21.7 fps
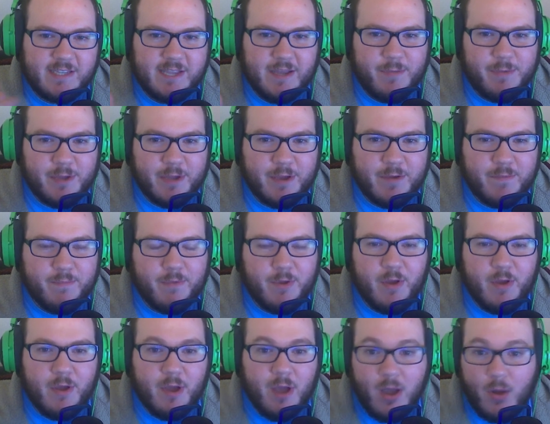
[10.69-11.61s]
coming up,
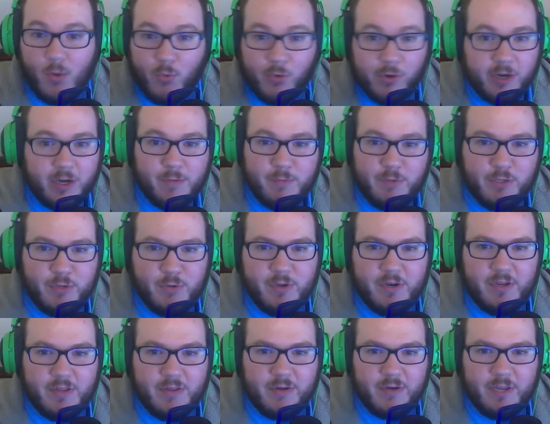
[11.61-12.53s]
we're going to be doing
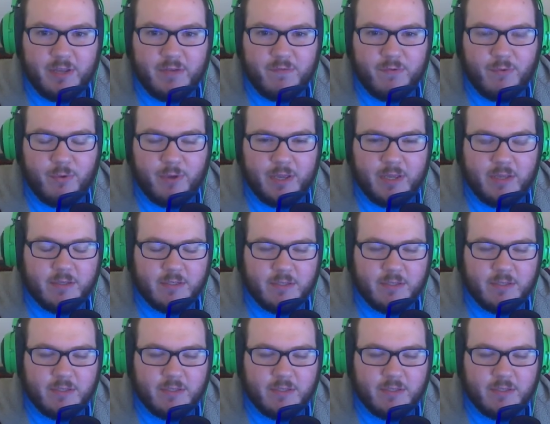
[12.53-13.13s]
another giveaway.